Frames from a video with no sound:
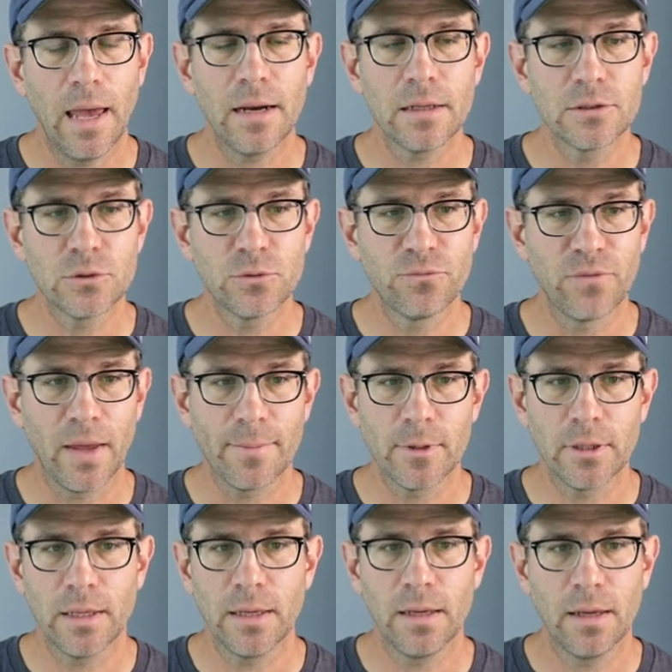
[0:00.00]
and I'll do
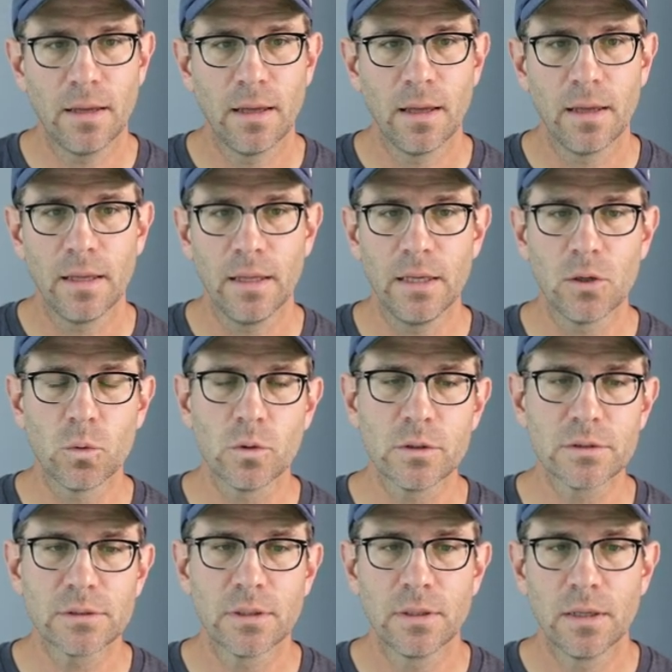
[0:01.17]
family
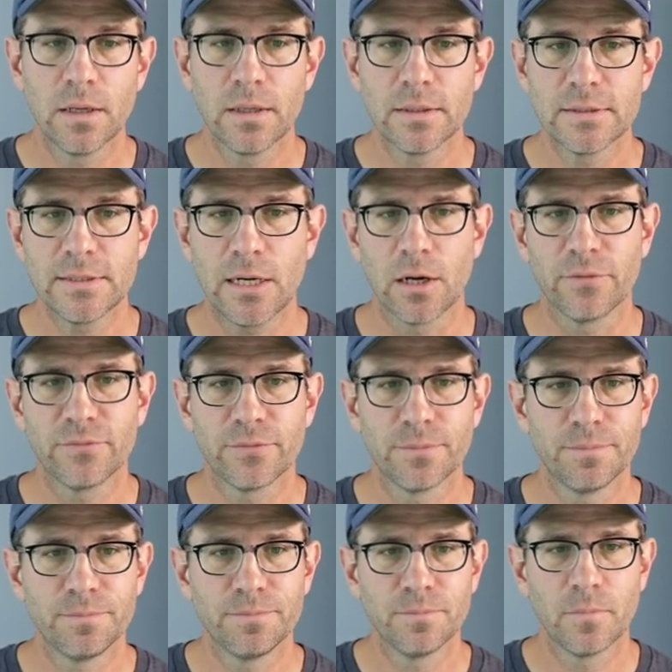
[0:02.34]
equals serif,